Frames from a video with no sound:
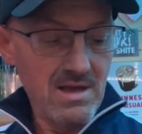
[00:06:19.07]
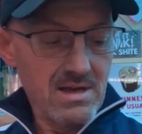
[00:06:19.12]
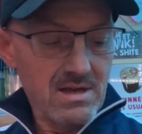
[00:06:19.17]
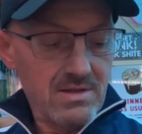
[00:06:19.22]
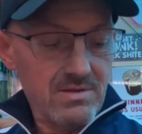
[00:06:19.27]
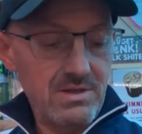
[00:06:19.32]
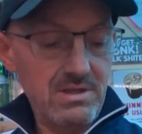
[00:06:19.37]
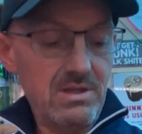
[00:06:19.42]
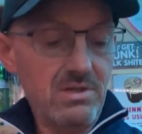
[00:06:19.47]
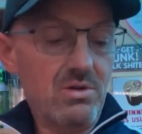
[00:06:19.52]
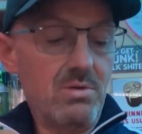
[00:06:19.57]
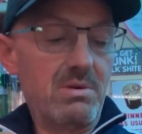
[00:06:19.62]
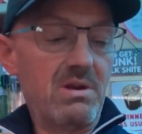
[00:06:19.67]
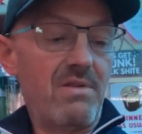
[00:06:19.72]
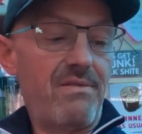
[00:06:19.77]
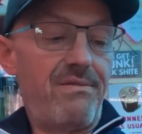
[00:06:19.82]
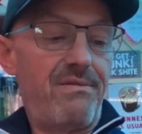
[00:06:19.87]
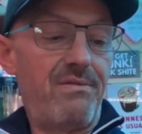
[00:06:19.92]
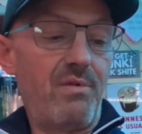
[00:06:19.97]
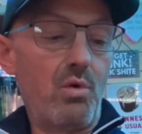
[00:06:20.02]
This is coming at
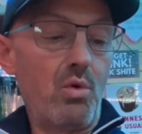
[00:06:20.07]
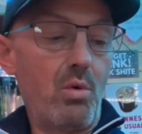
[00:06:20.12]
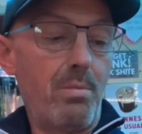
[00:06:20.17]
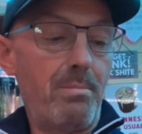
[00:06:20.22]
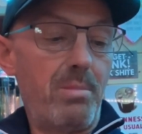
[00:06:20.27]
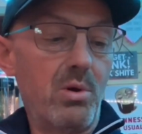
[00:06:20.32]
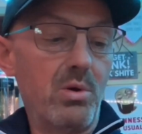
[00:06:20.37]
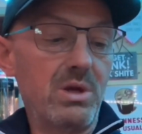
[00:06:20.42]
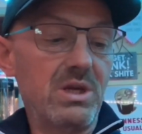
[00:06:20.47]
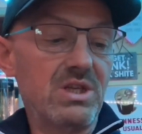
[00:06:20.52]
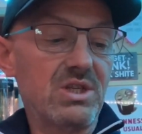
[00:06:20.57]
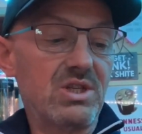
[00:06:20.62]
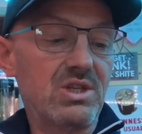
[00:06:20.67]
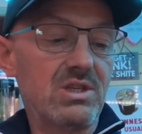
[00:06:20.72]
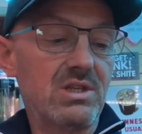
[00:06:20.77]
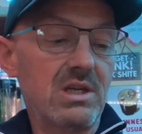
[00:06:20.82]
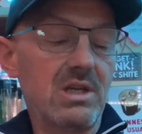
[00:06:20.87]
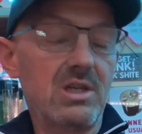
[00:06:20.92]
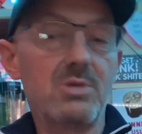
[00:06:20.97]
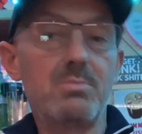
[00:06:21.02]

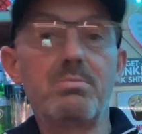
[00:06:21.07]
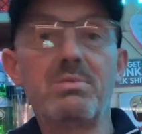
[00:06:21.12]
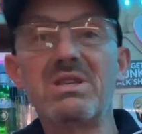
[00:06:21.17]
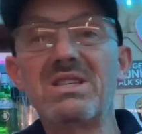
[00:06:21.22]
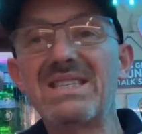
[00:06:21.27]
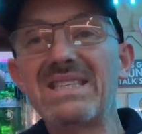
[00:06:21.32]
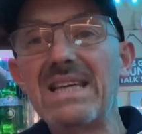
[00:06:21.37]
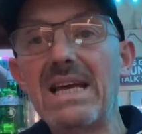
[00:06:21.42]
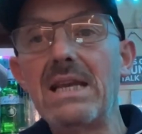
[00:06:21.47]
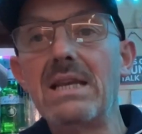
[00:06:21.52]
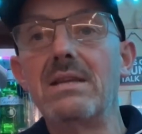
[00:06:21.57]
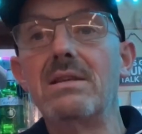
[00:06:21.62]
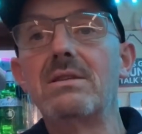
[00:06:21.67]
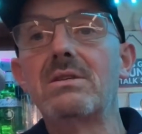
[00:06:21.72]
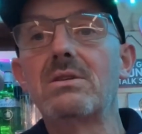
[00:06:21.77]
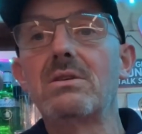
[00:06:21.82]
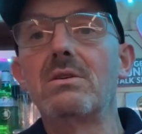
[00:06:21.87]
4.6%